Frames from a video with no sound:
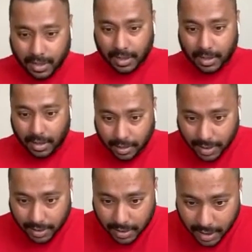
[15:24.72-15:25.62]

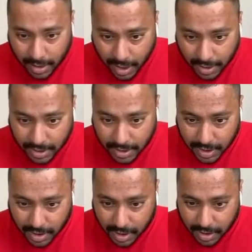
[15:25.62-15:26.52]
Right,
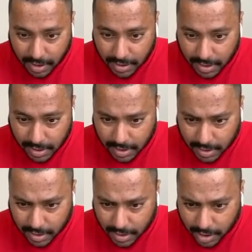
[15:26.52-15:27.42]
Hazika is
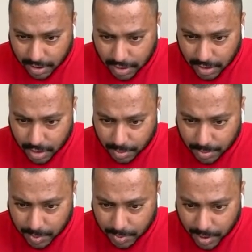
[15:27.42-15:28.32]
interested to
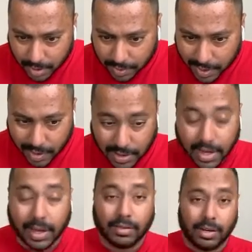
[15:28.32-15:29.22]
be part of
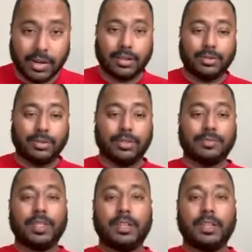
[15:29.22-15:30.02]
InvestHack. All right, cool.